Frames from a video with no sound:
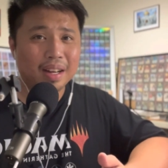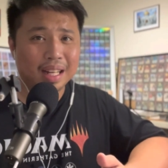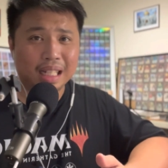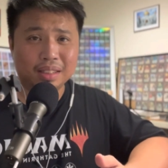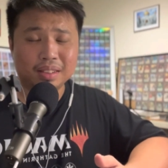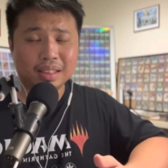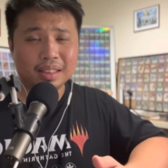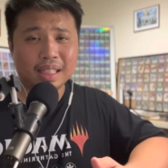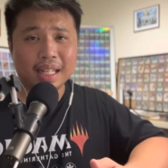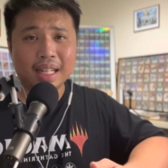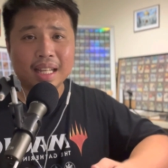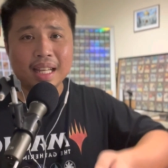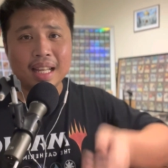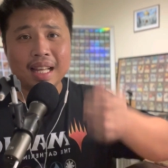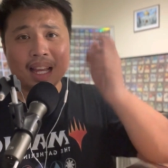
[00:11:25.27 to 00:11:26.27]
interesting.
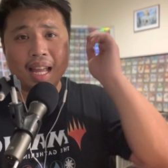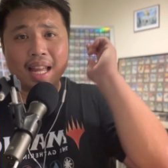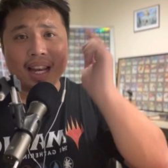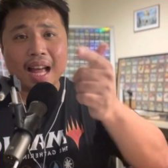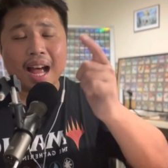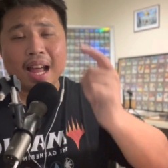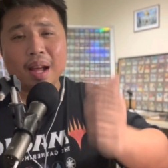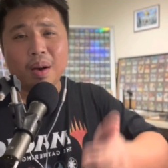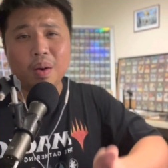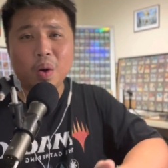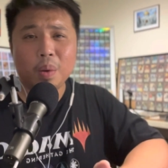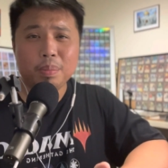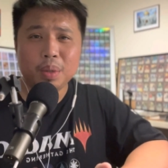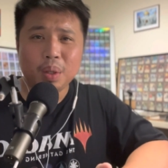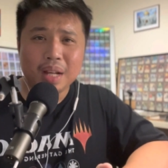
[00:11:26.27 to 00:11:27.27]
And I
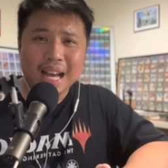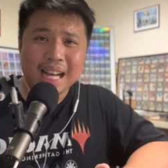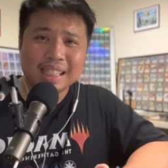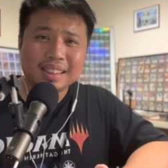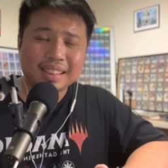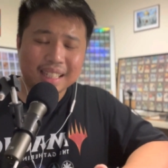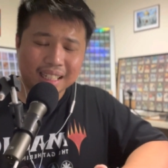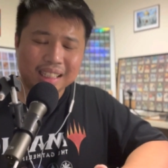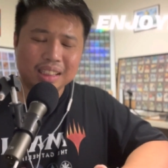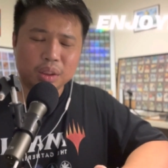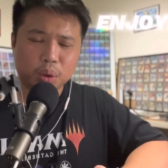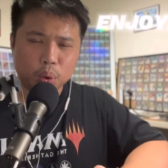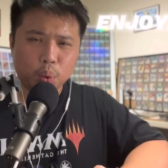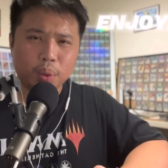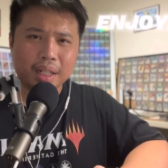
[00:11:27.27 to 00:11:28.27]
hope you guys
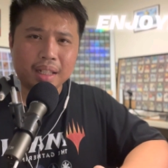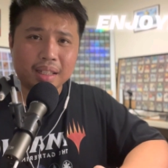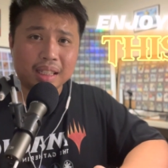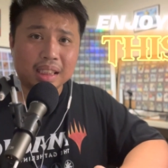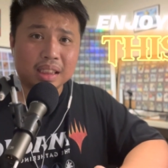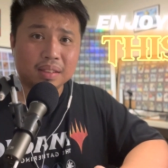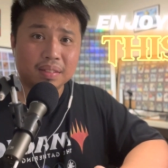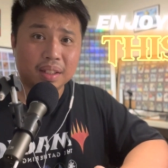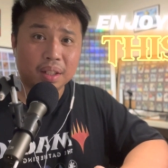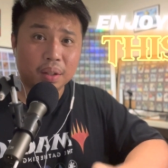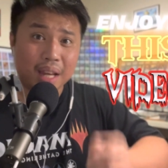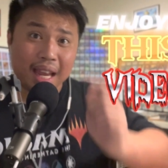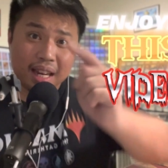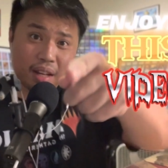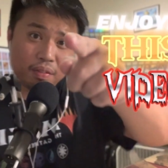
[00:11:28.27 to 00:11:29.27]
enjoyed this video.
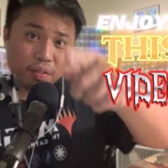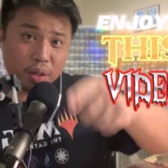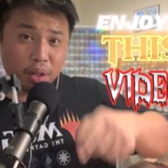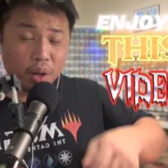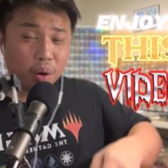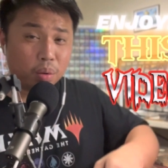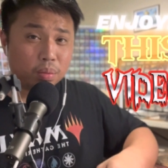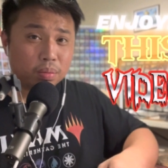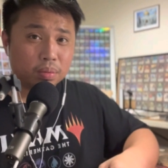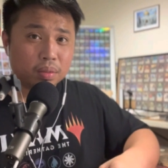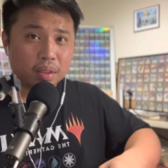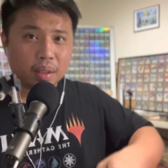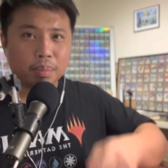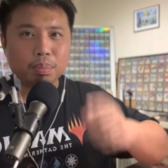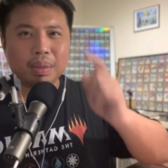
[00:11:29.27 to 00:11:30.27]
And if you do,
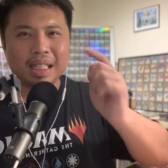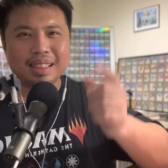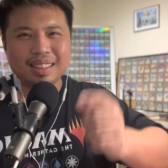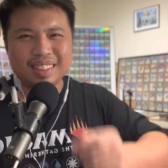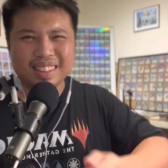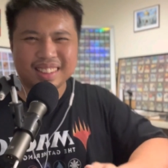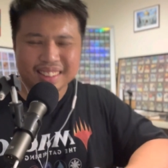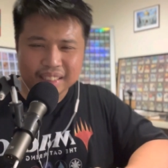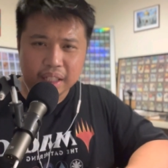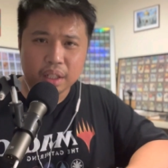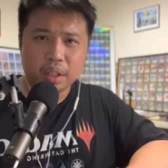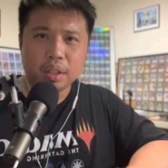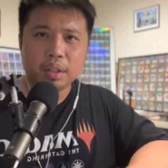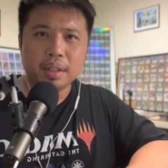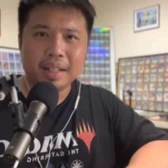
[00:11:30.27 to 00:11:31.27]
please
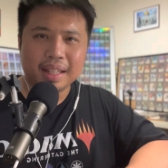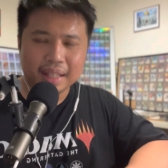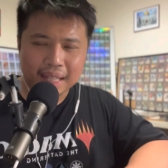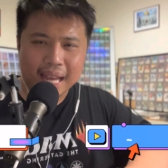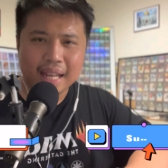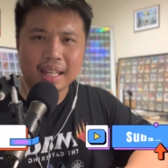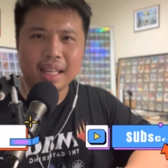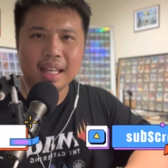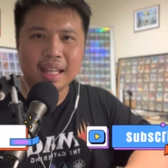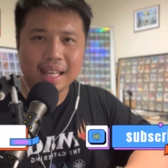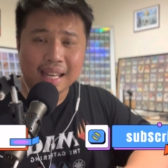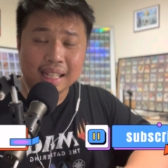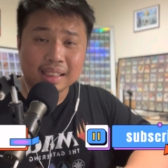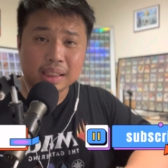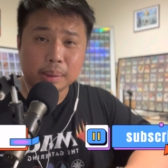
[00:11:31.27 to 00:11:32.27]
consider liking
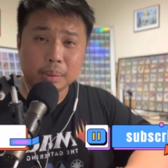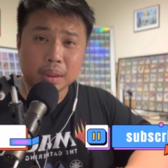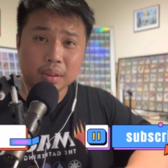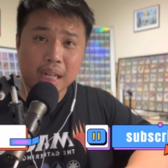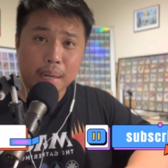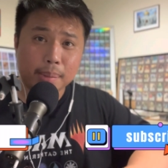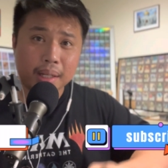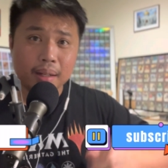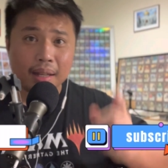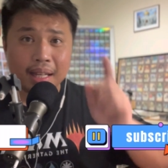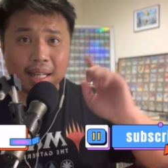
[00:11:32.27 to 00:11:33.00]
and subscribing.